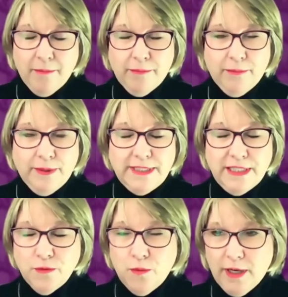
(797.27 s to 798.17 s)
We
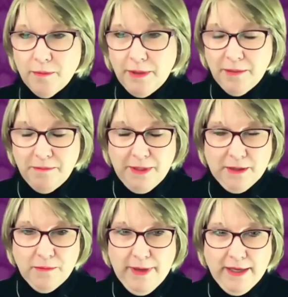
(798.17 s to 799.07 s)
didn't want to be a
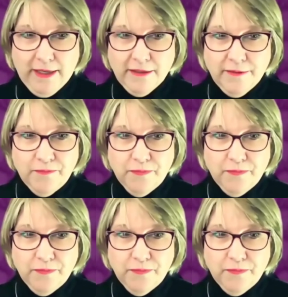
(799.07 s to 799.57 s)
middleman,